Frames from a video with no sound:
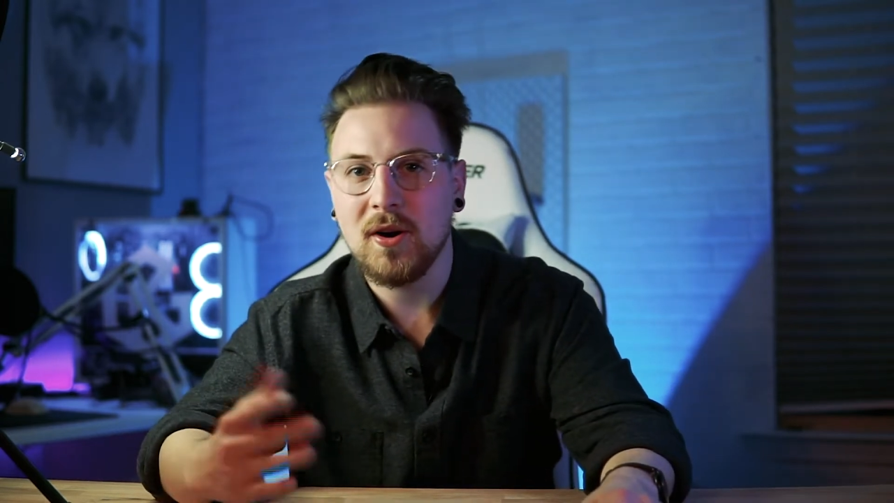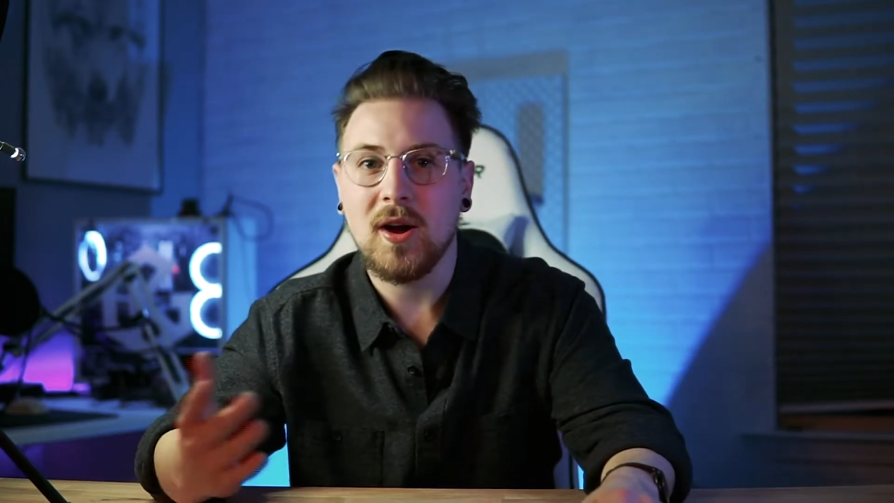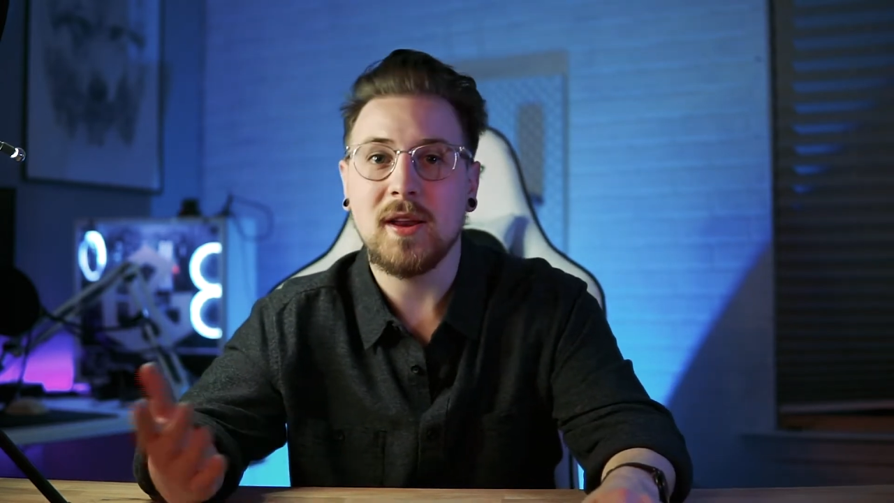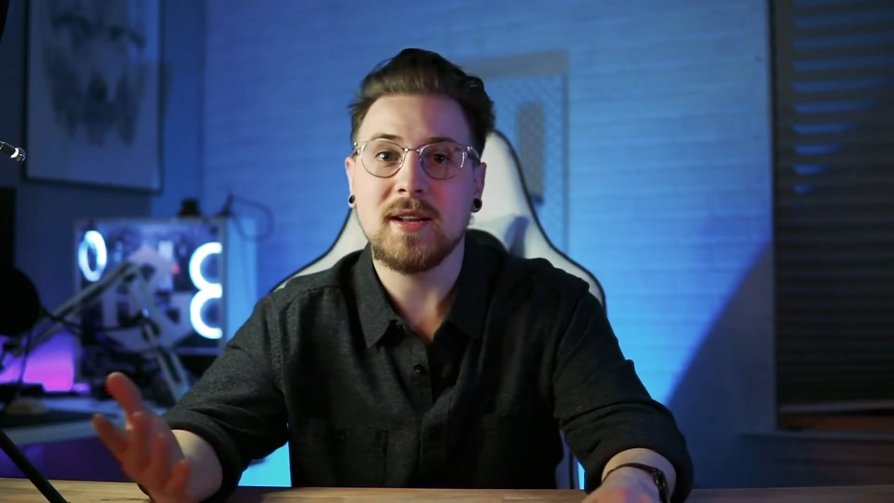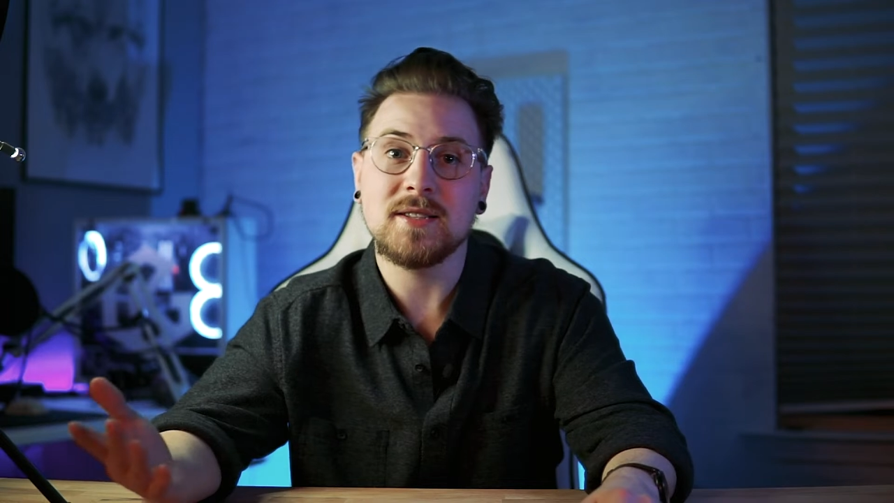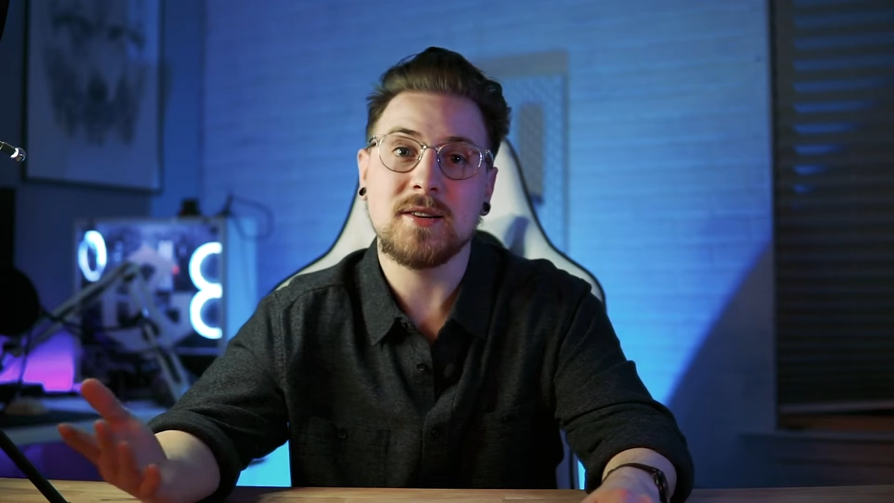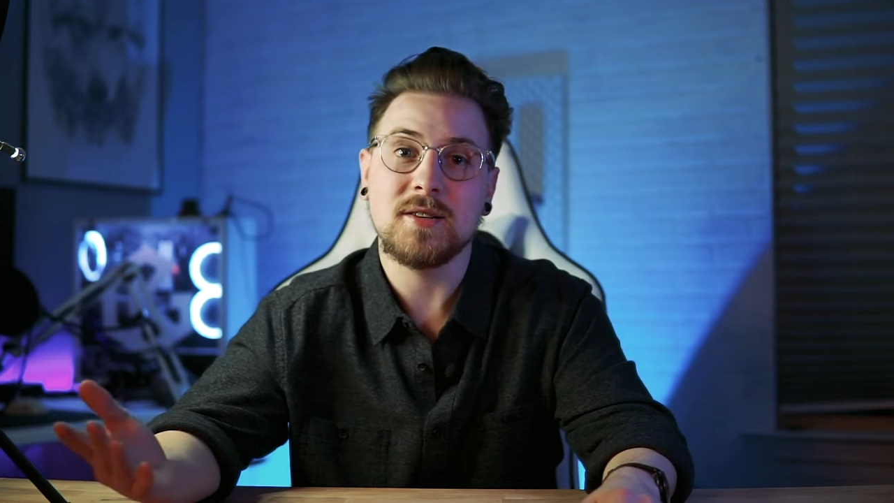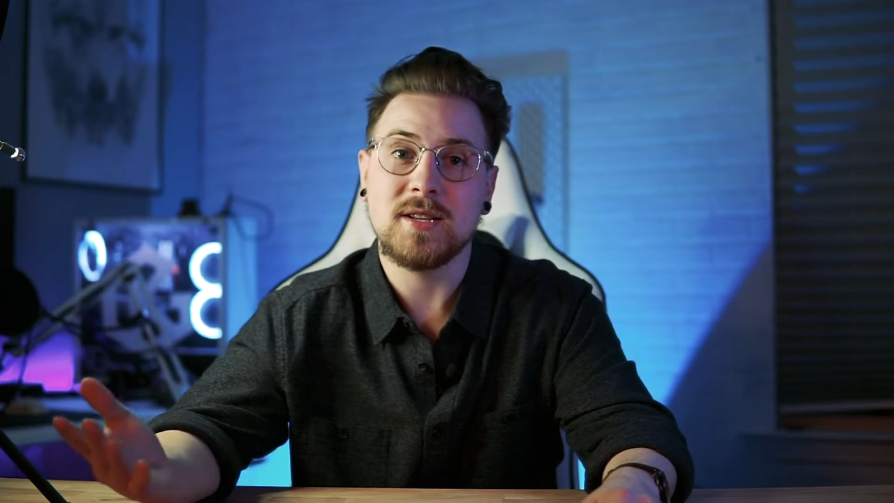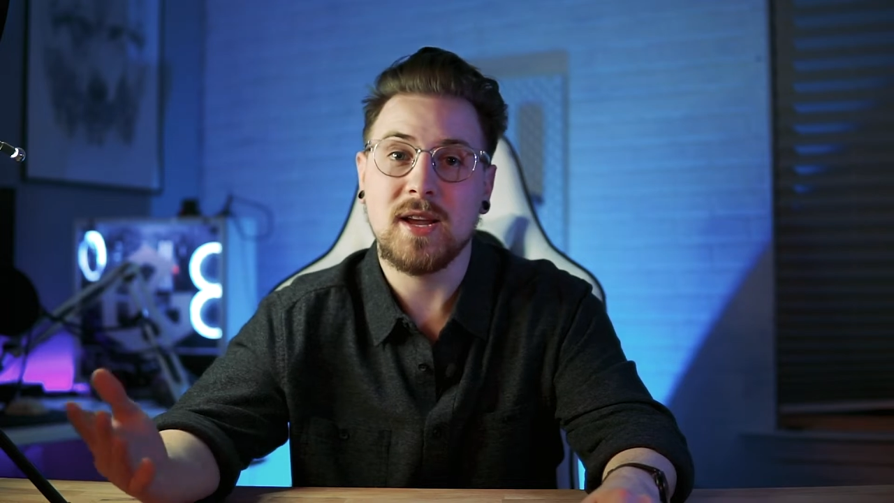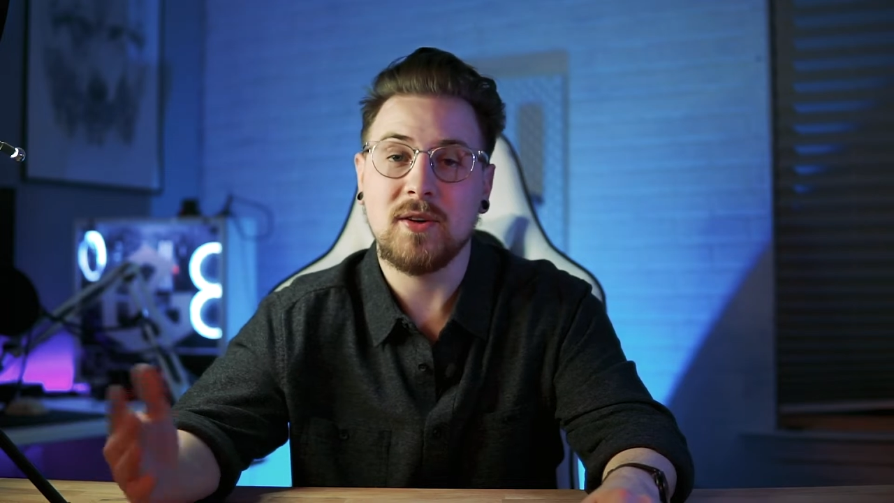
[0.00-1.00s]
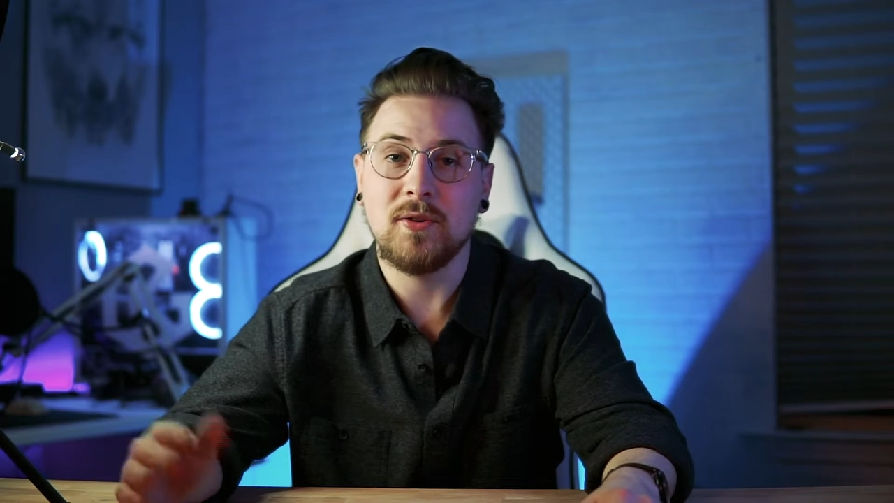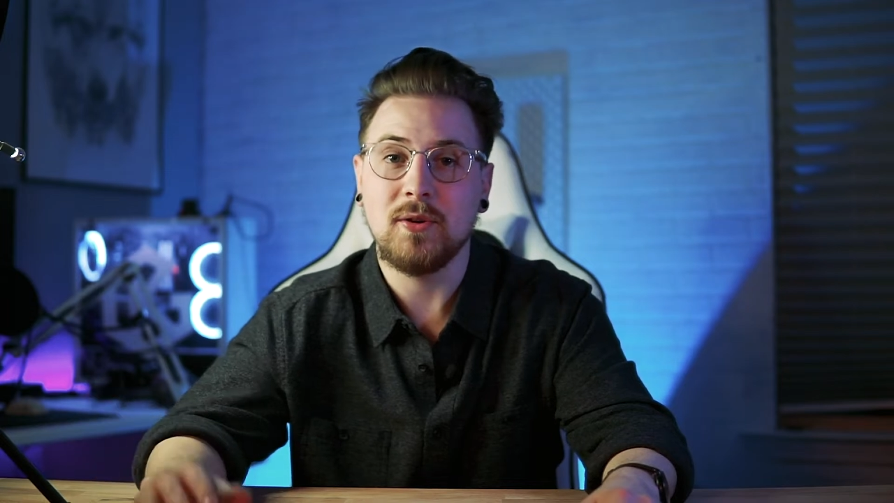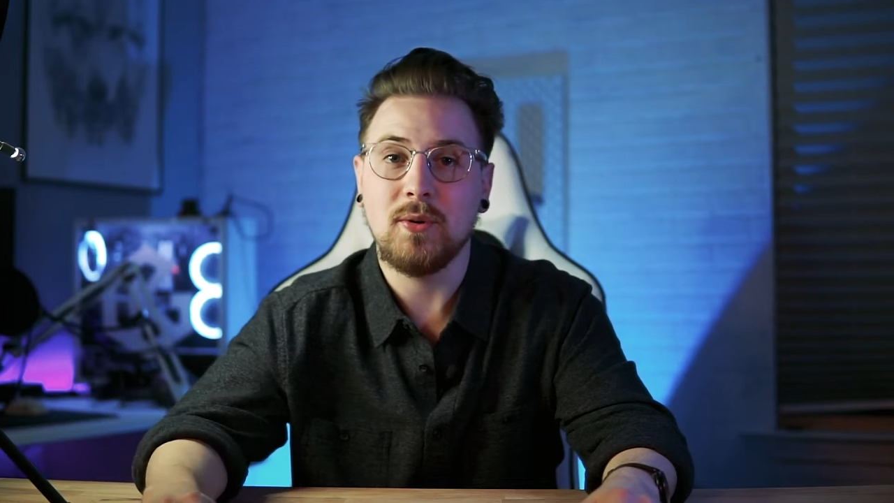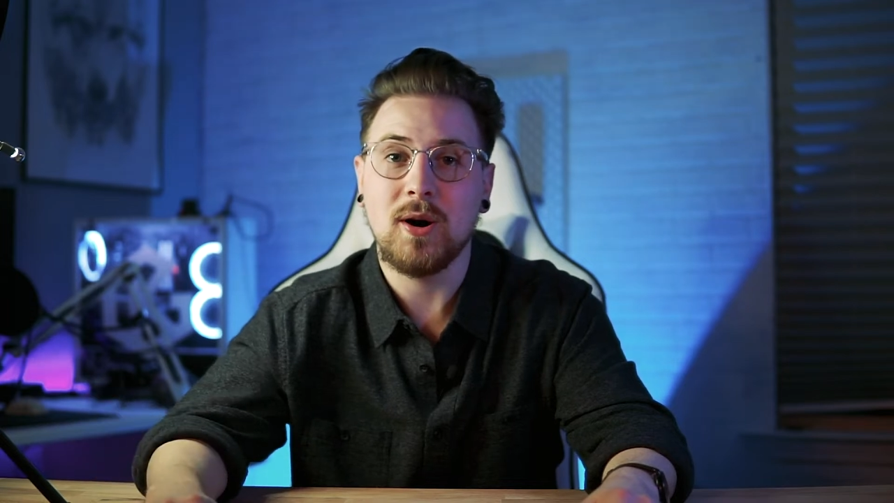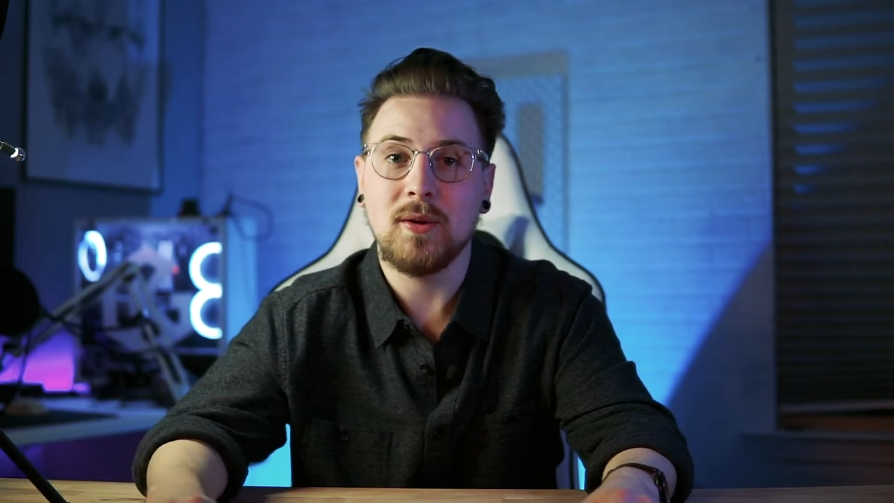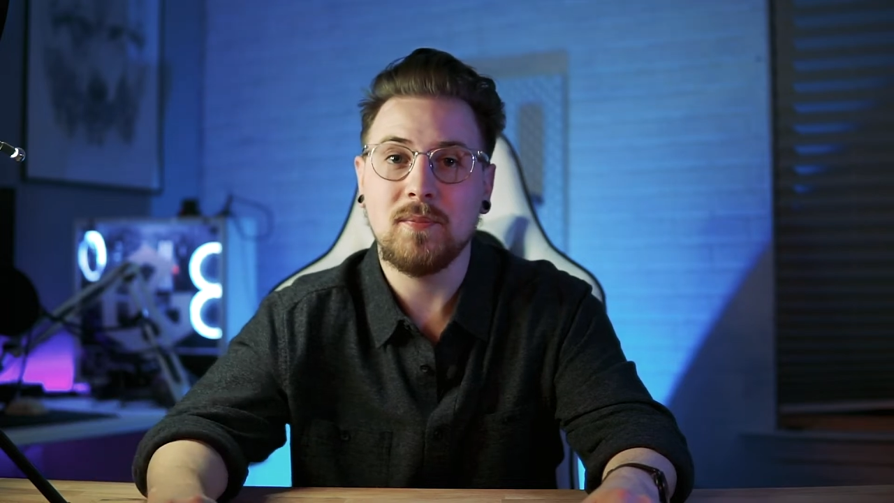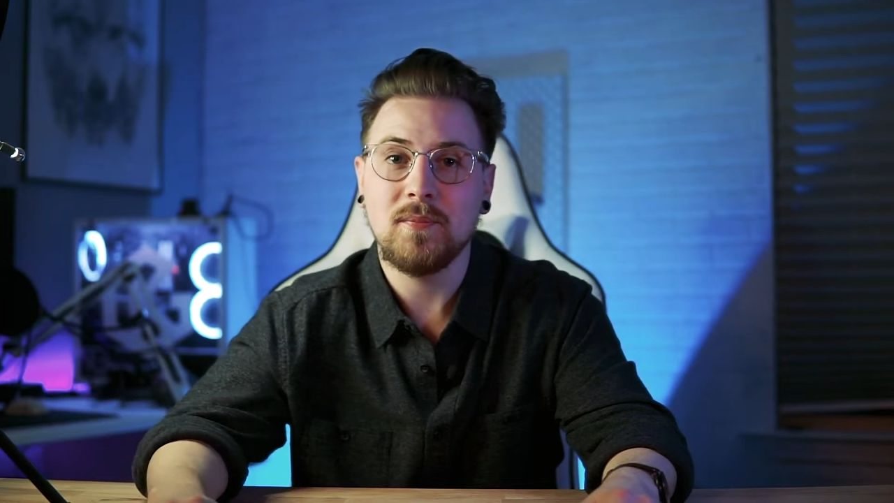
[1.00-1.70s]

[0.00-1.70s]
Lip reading: audience understand who you are.